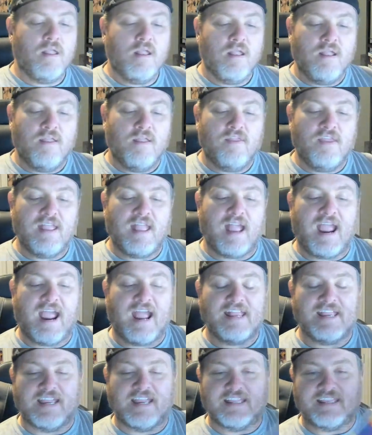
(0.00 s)
Then I had
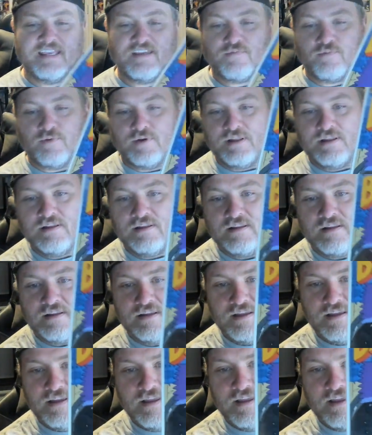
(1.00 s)
to get this one.
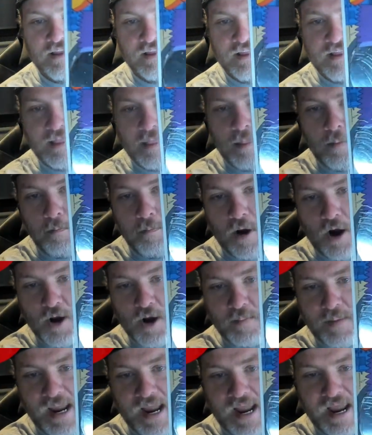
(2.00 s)

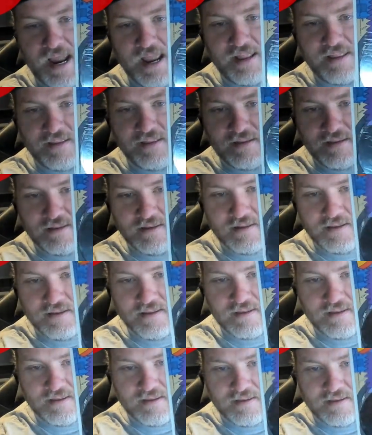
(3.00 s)
Bartman.
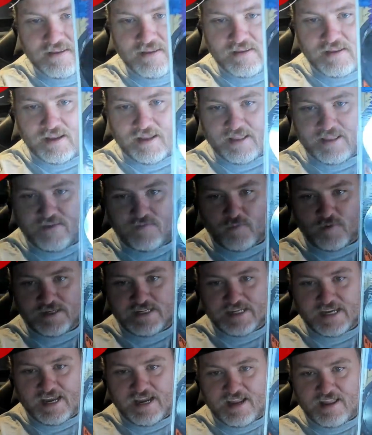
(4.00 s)
And this
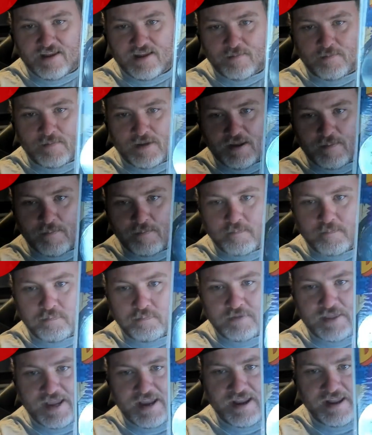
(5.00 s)
wasn't in a
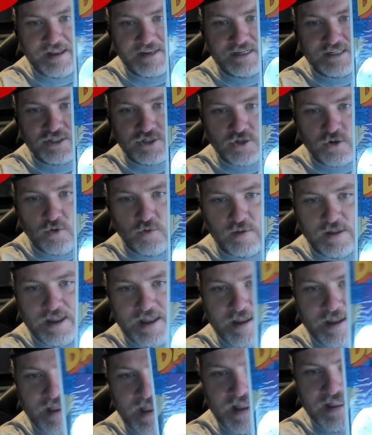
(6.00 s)
thing I just stole. I
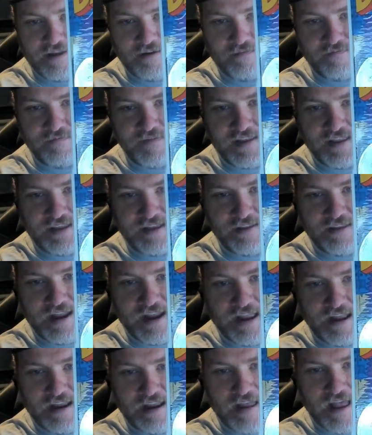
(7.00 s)
had a
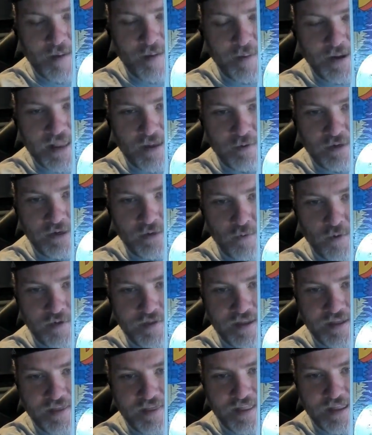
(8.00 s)
comic that wasn't worth
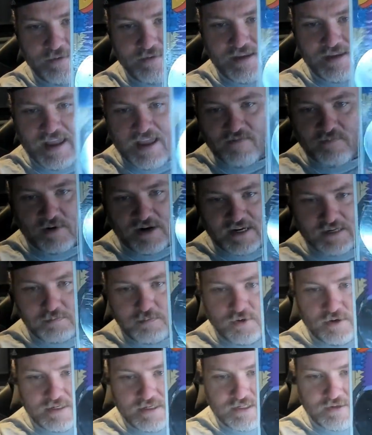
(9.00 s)
nothing. That was a half-price
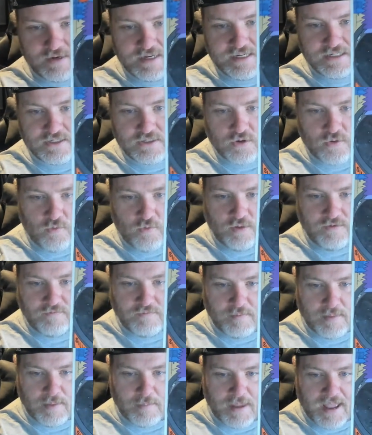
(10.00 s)
book, so I just stole it
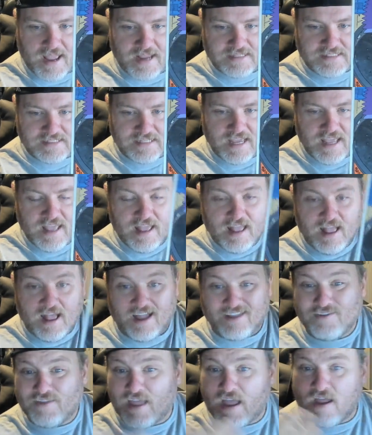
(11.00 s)
for the bags. I
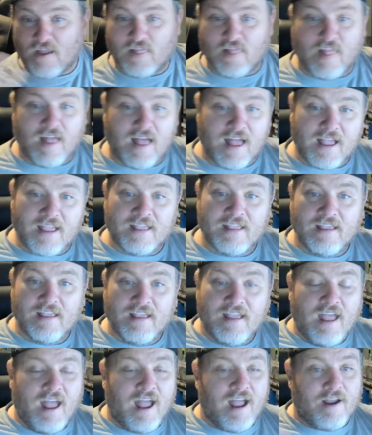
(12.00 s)
do that a lot.
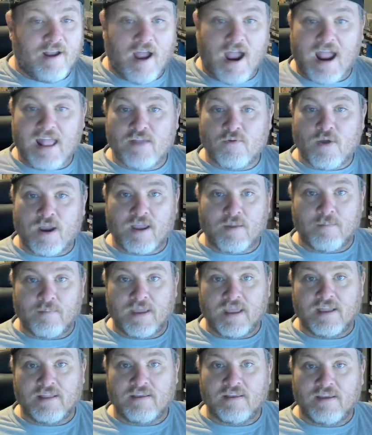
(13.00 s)
I highly
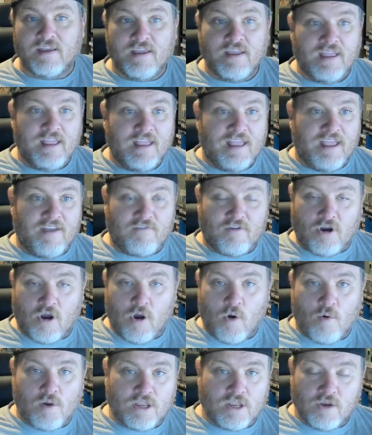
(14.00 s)
recommend... If you're
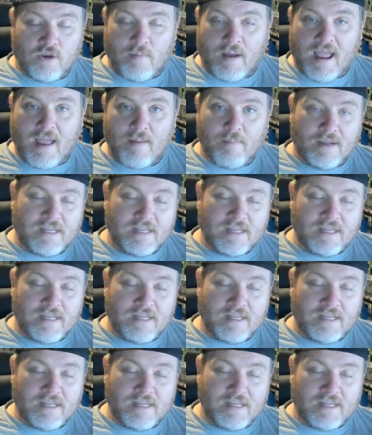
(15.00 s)
going and you buy a bunch